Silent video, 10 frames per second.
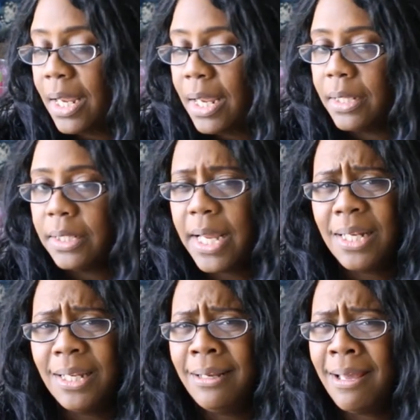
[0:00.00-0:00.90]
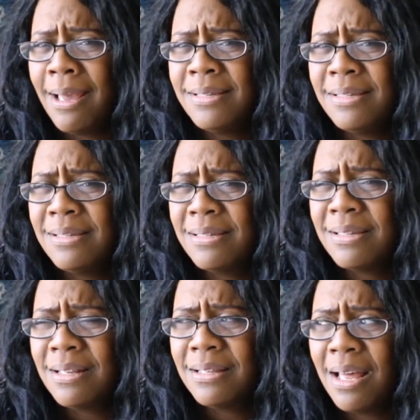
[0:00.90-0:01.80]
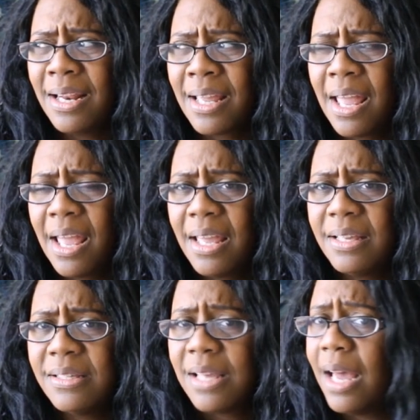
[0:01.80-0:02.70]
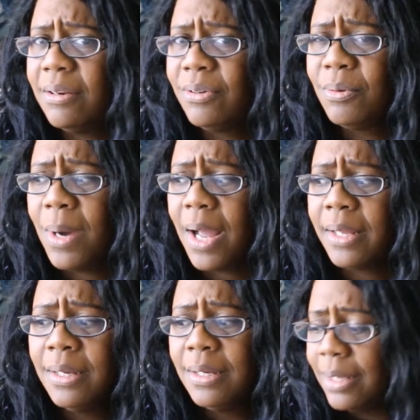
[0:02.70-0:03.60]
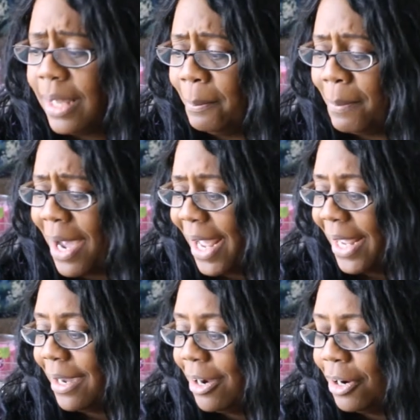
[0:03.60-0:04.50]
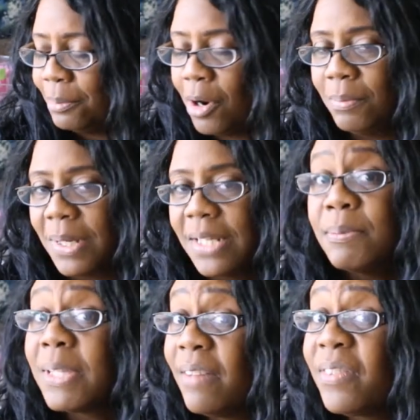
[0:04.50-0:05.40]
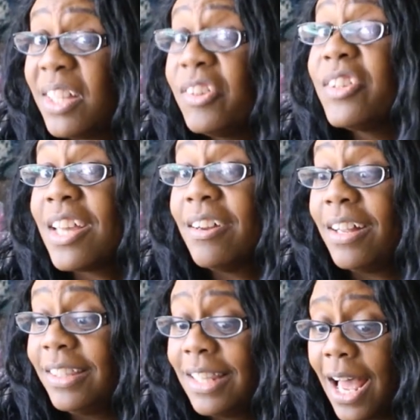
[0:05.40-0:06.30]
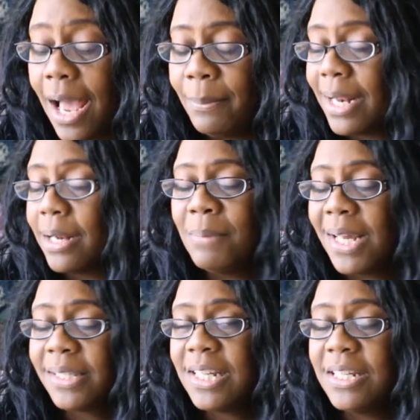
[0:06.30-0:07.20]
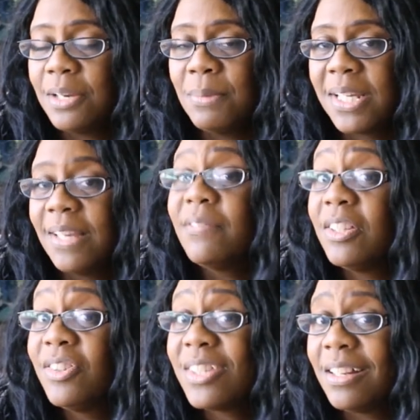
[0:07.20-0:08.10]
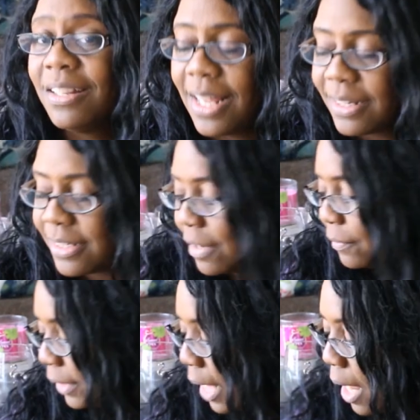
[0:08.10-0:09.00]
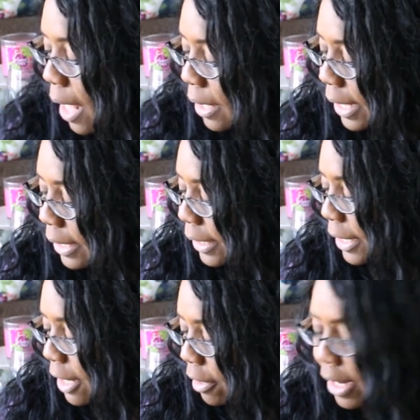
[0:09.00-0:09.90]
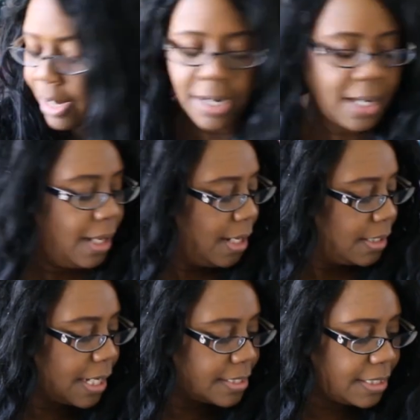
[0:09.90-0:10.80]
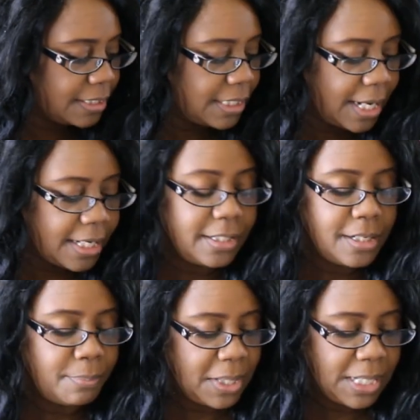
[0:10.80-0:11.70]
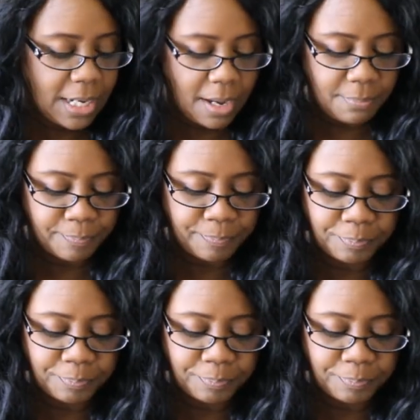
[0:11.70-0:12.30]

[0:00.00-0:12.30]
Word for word: And they had a lot of S's and a lot of K's. I don't know why at my um, HomeGoods, but they've clearanced out a lot. I mean, out of my T J Maxx, they've clearanced out a lot of stuff lately in our area. Next thing that I ended up picking up,